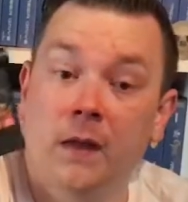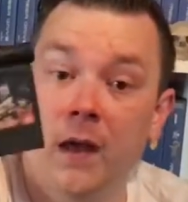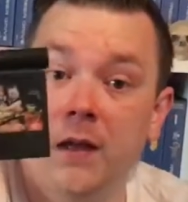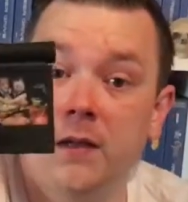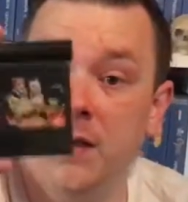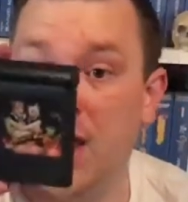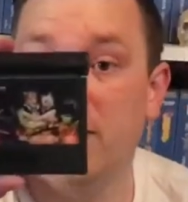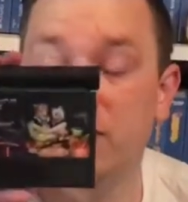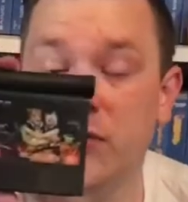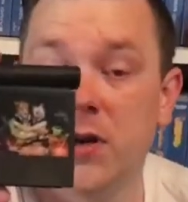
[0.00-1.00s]
And yeah,
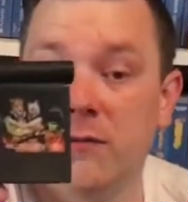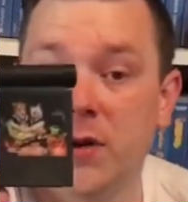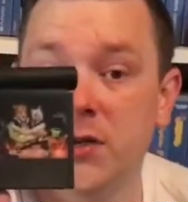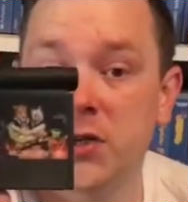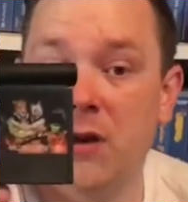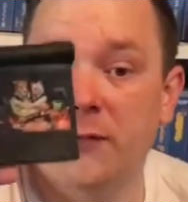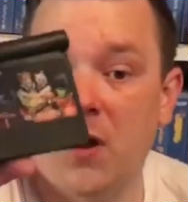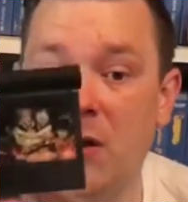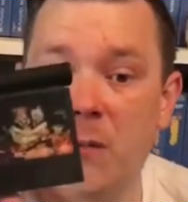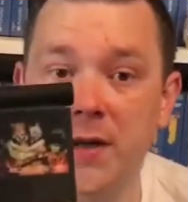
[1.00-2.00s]
really, really chuffed.
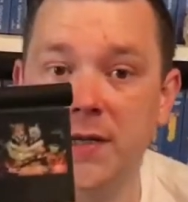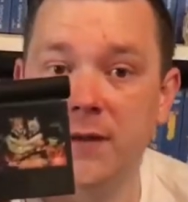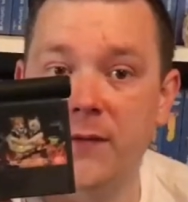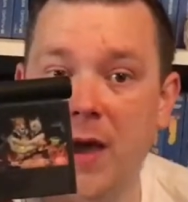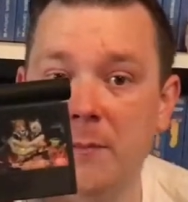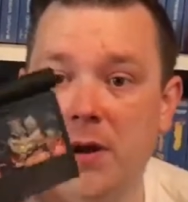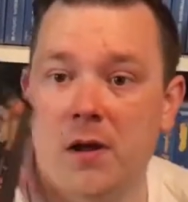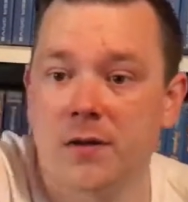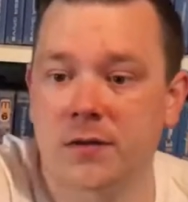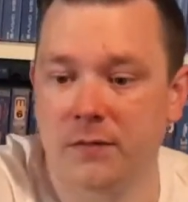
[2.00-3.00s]
Can't wait to give that a
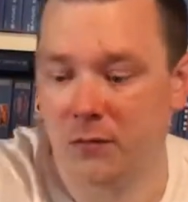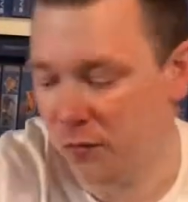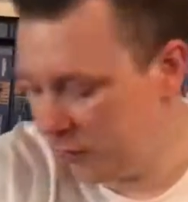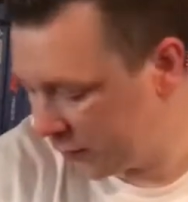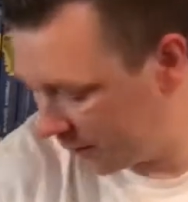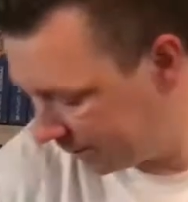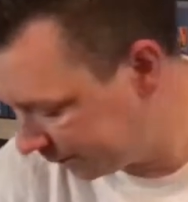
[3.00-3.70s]
blast. Awesome.